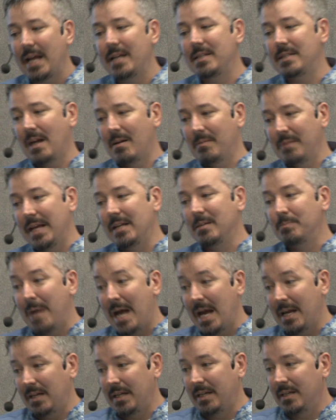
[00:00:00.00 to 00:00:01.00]
it ends
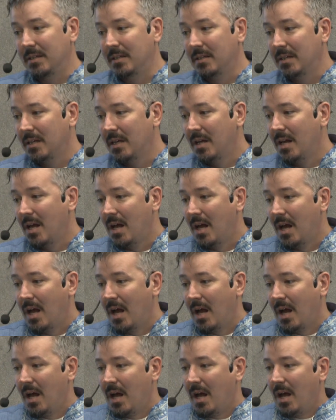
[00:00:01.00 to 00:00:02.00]
badly.
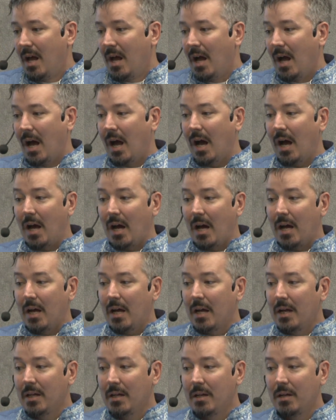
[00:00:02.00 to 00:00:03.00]

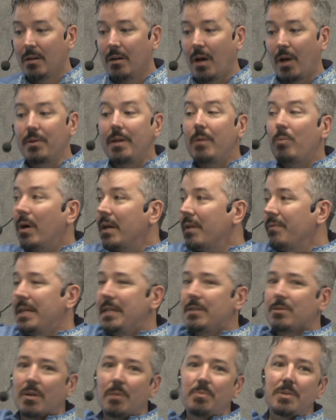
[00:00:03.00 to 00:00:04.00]
Only one of
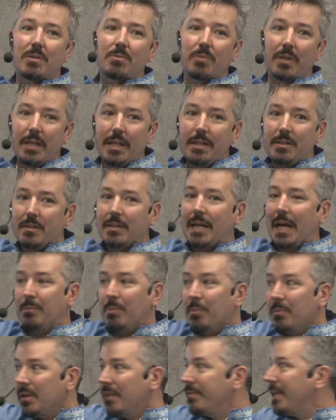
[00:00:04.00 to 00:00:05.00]
these groups is really
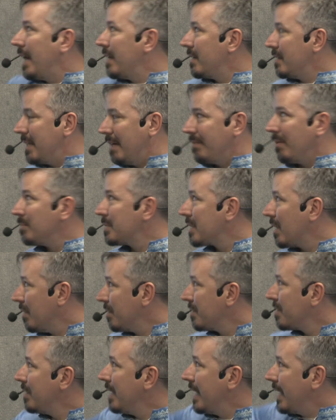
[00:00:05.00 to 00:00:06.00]
capable of that DevOps
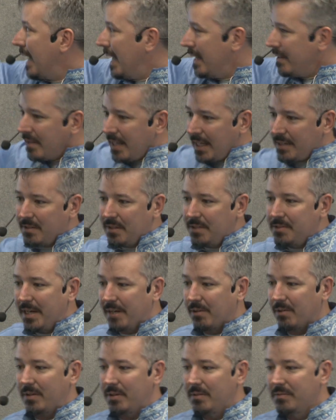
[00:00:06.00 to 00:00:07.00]
culture, and again, that's the
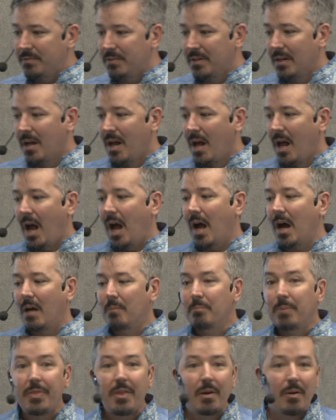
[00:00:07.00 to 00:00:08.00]
generative.
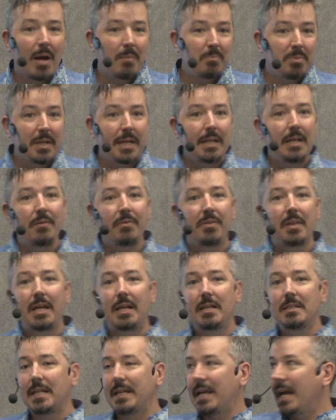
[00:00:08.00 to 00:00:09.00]
But there are plenty of
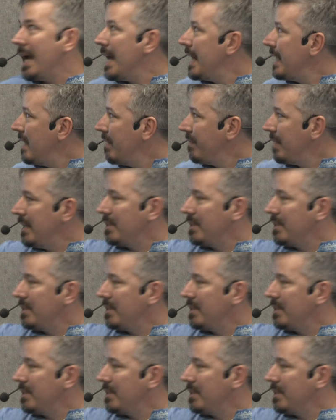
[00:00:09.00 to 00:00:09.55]
things in any of